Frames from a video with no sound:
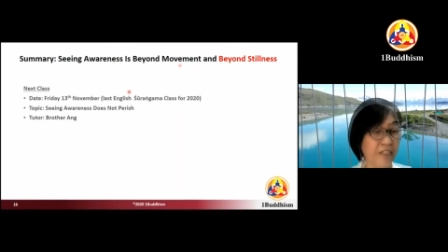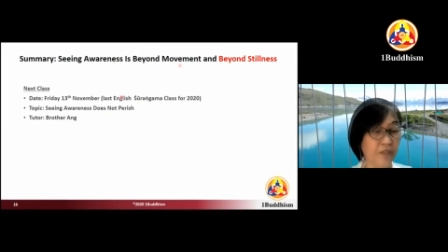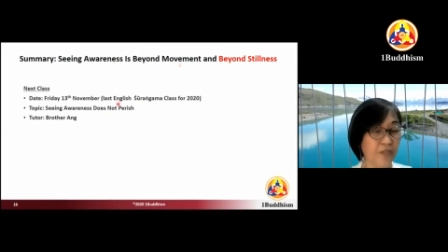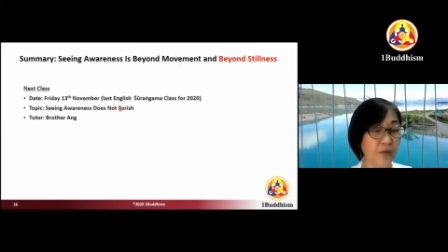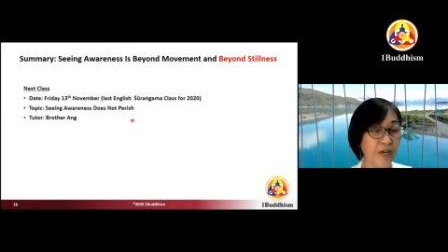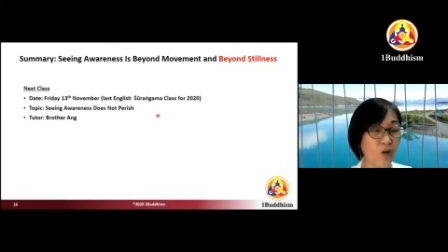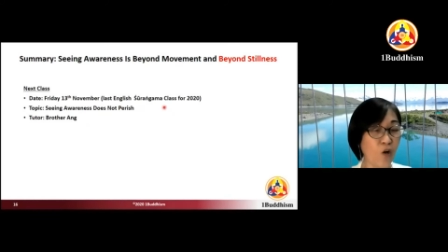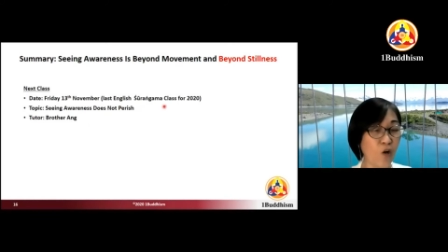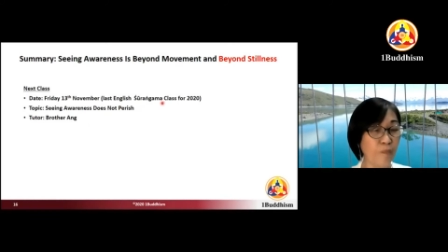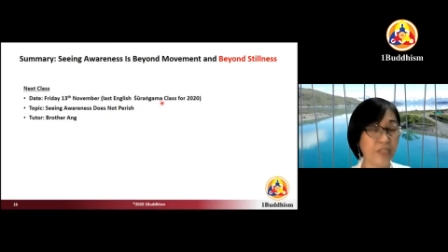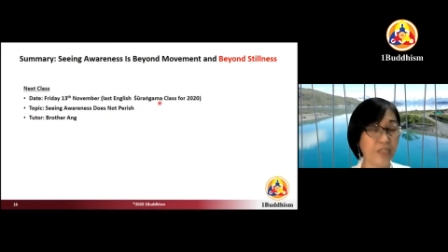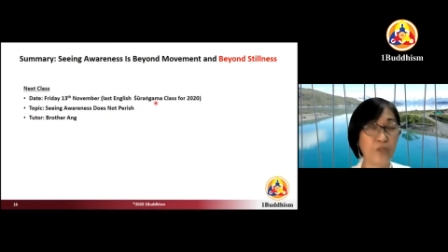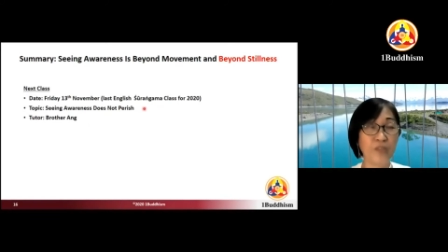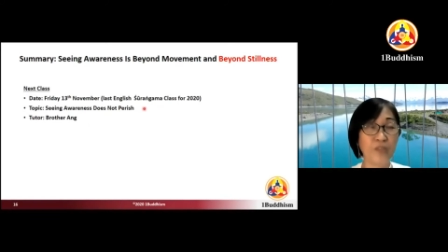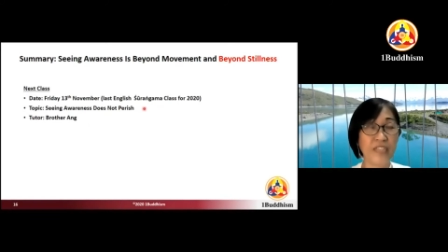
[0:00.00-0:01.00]
So I hope
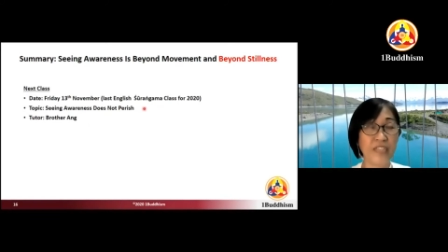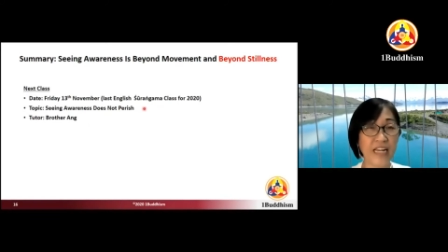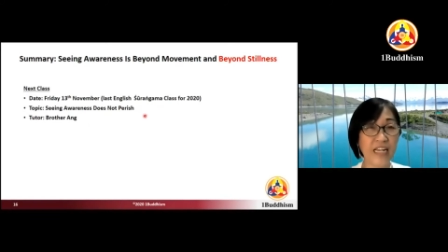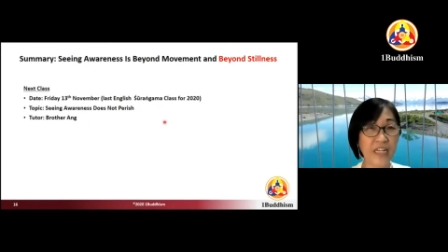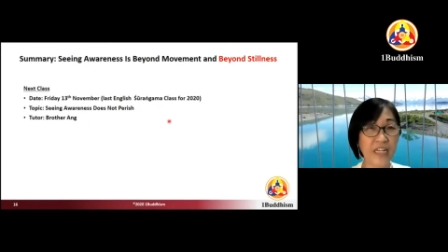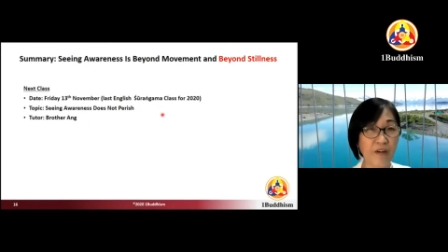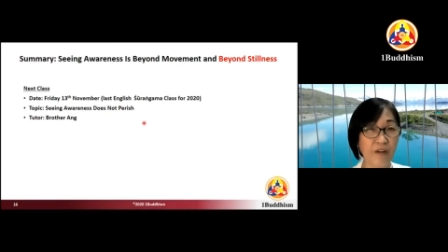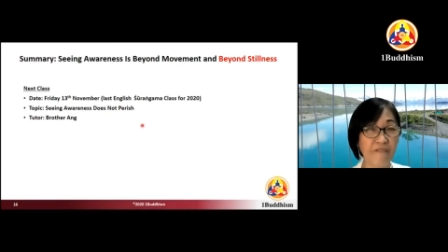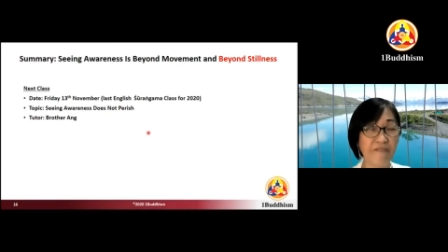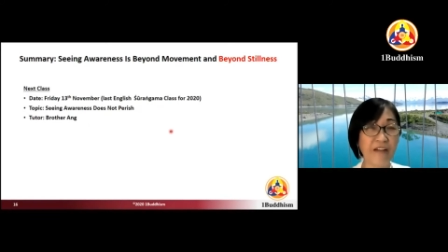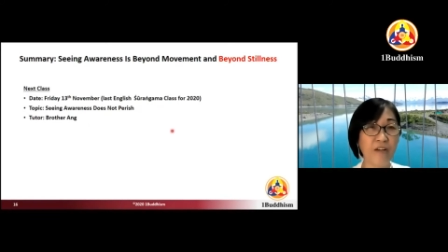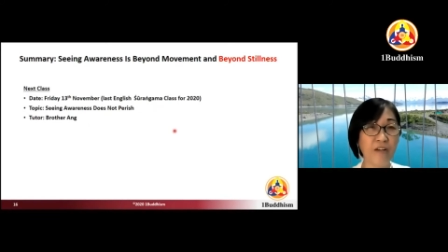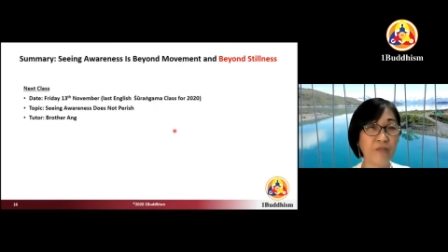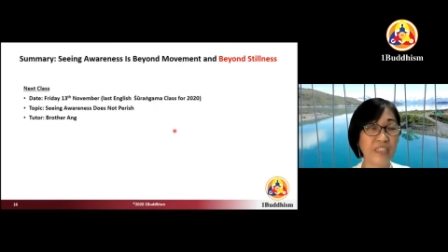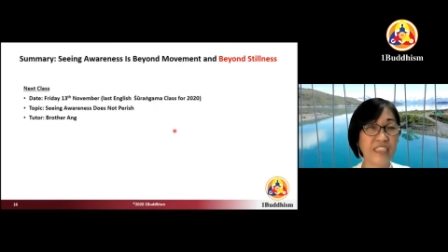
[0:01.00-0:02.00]
that today you have
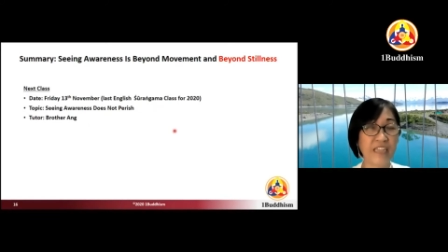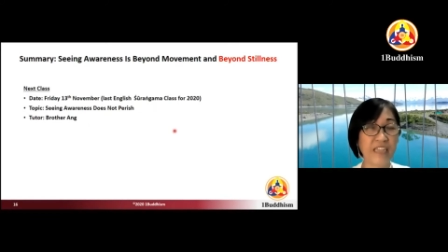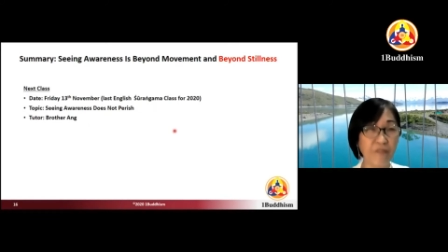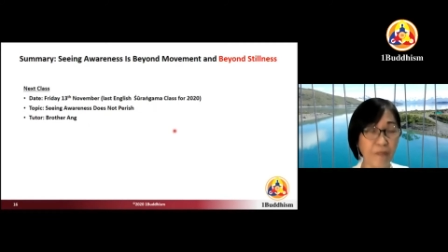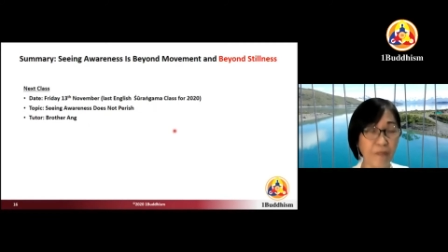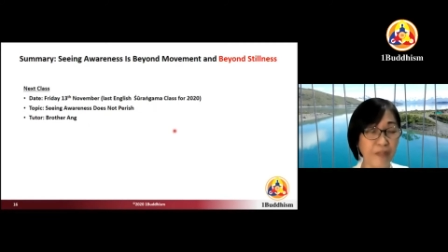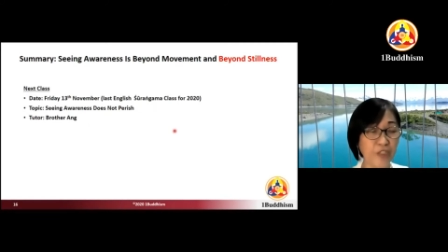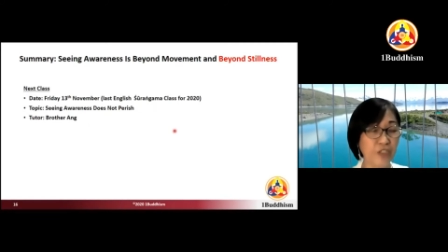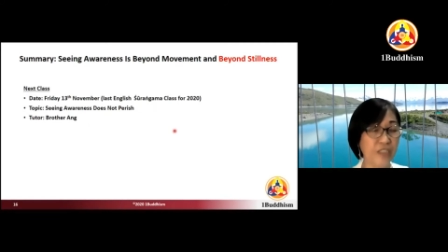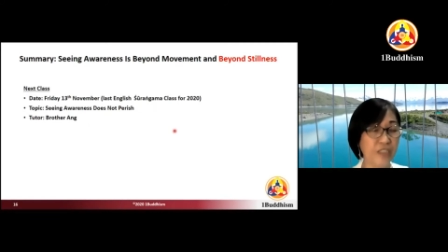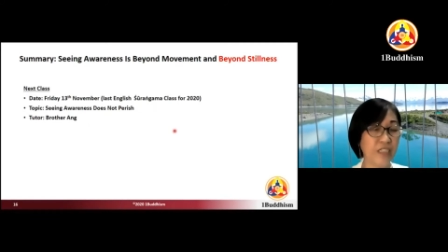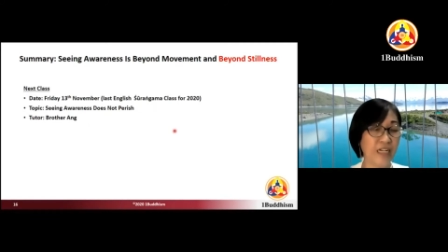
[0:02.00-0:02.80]
found the information